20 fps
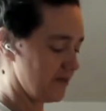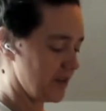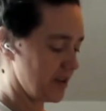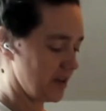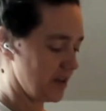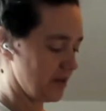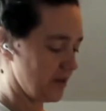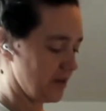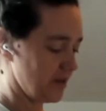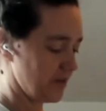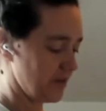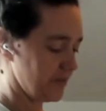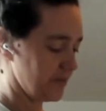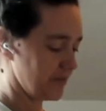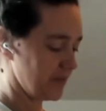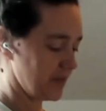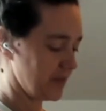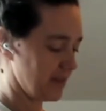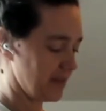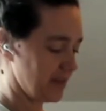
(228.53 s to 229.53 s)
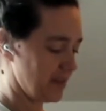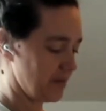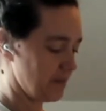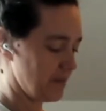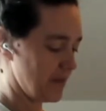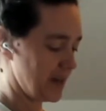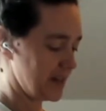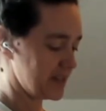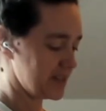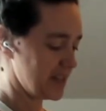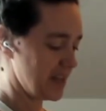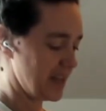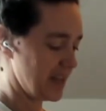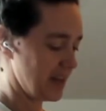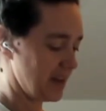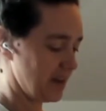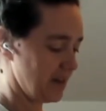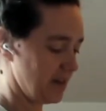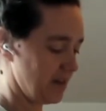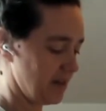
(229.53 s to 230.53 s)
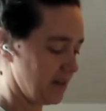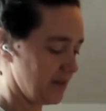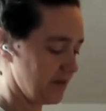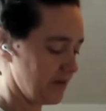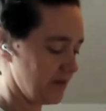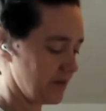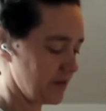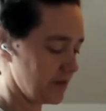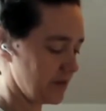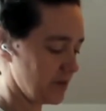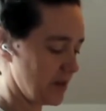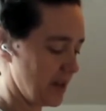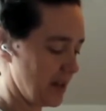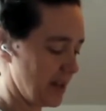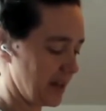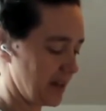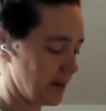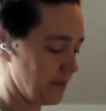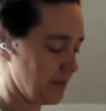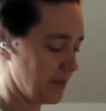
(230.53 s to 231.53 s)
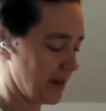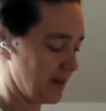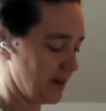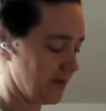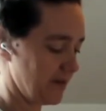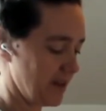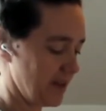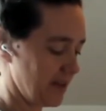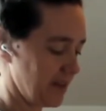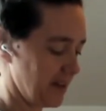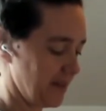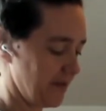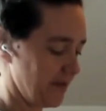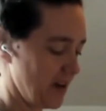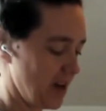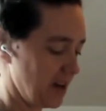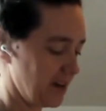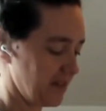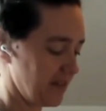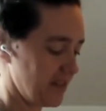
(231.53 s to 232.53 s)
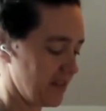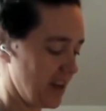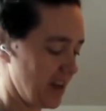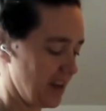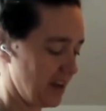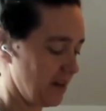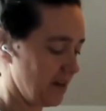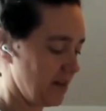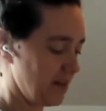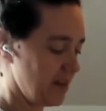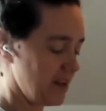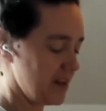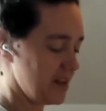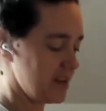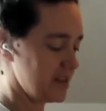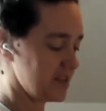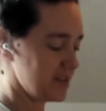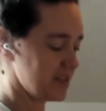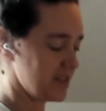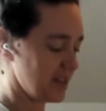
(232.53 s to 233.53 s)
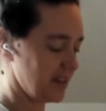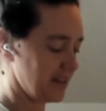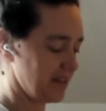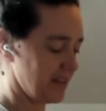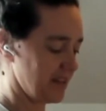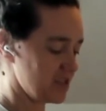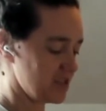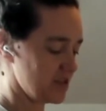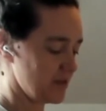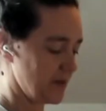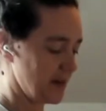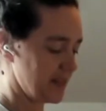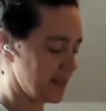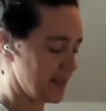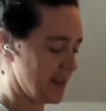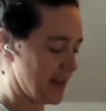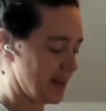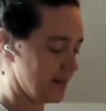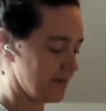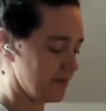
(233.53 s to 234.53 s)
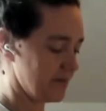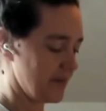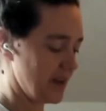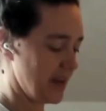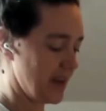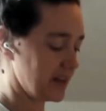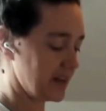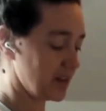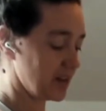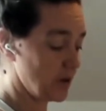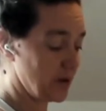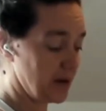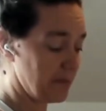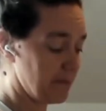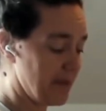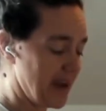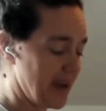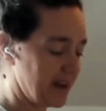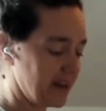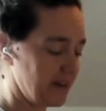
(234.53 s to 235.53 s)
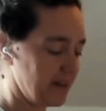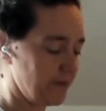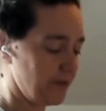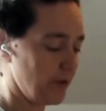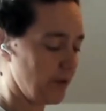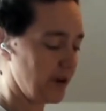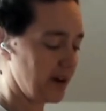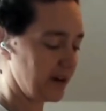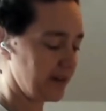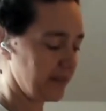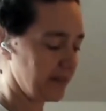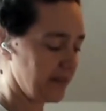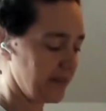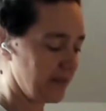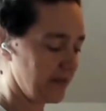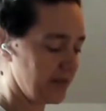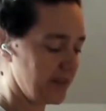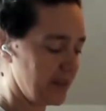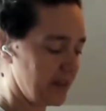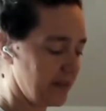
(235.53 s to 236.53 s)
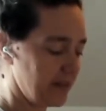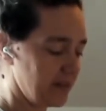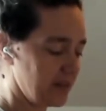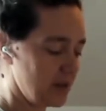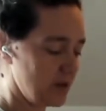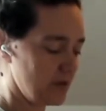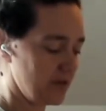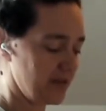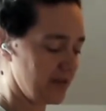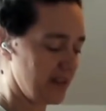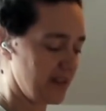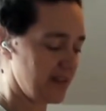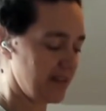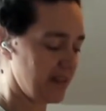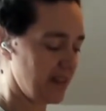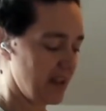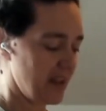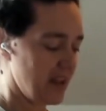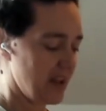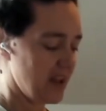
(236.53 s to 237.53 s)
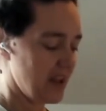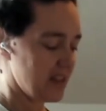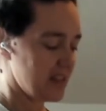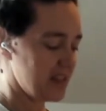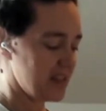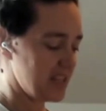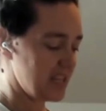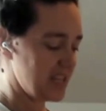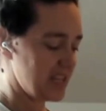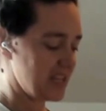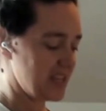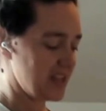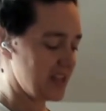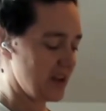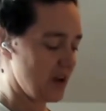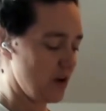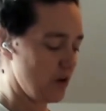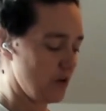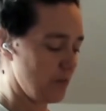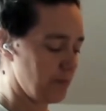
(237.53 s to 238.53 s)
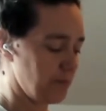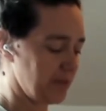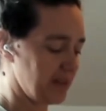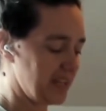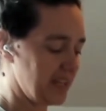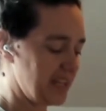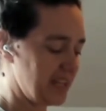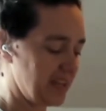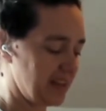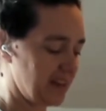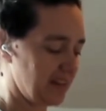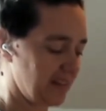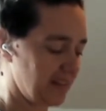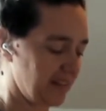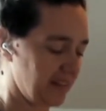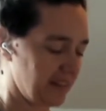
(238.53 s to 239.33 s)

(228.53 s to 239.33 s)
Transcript: view. This is my tail. I'll draw like a big fuzzy foxtail to accentuate that. And going back and forth. So this uses the obliques